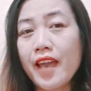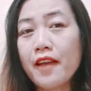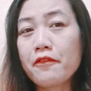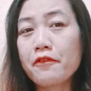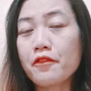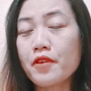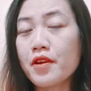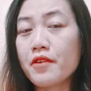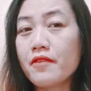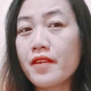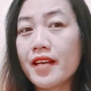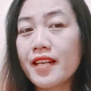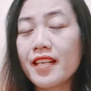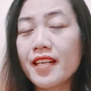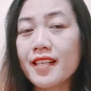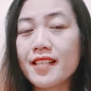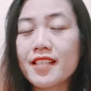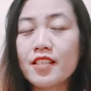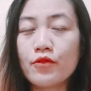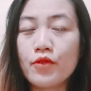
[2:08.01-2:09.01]
Free
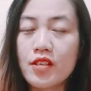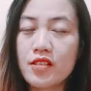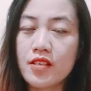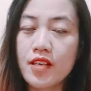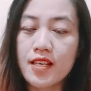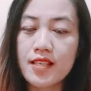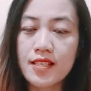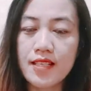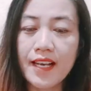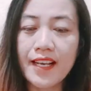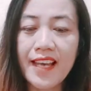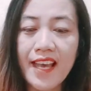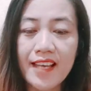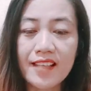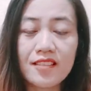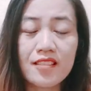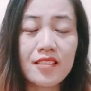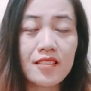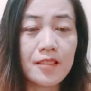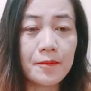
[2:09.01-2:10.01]
radicals, which is
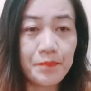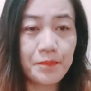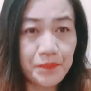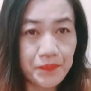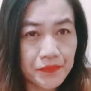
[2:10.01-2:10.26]
against,